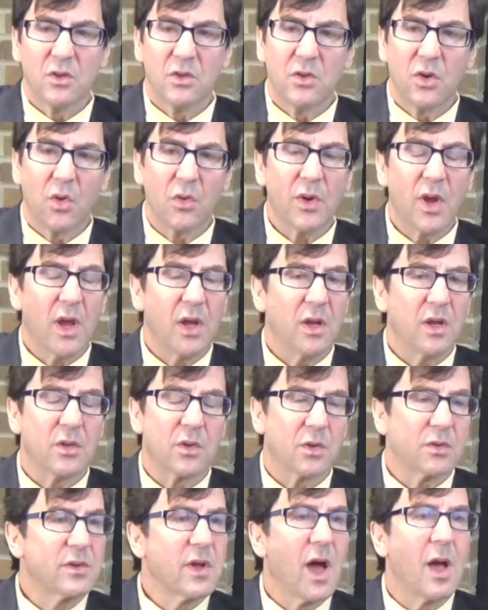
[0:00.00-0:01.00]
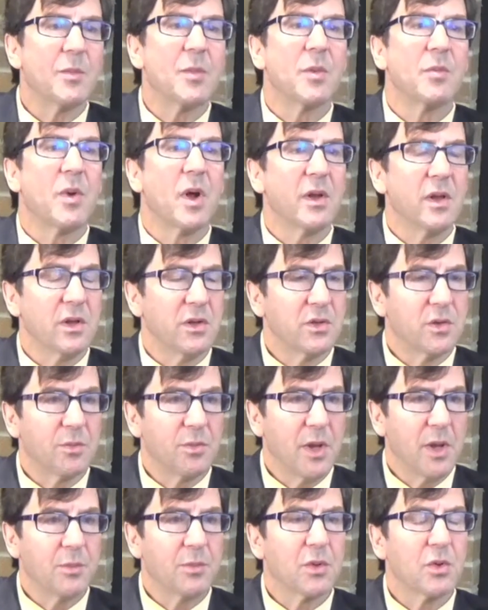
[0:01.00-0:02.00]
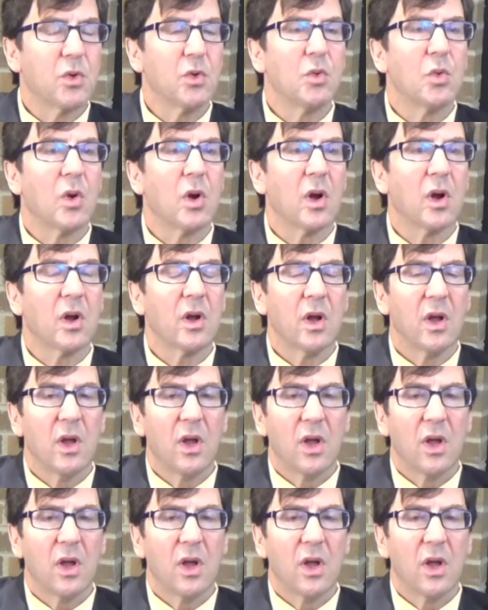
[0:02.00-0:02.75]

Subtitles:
donating their time and money to people who are